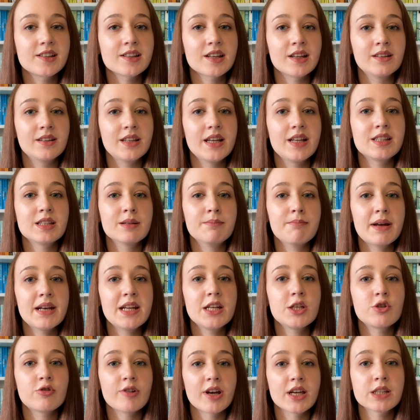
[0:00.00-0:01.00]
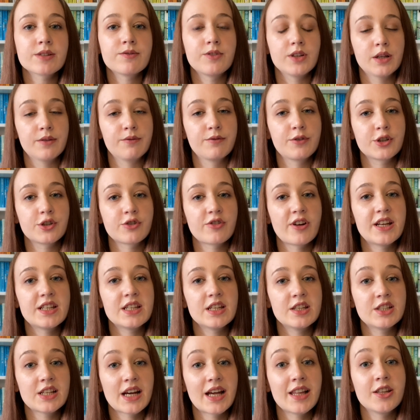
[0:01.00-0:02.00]
can lead to many stressful and
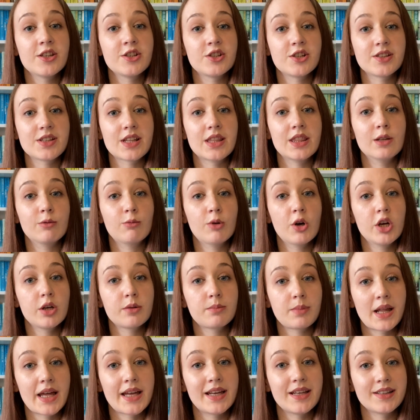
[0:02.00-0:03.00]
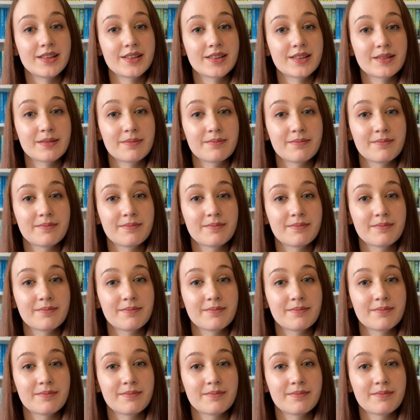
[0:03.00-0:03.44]
frustrating challenges in the workplace.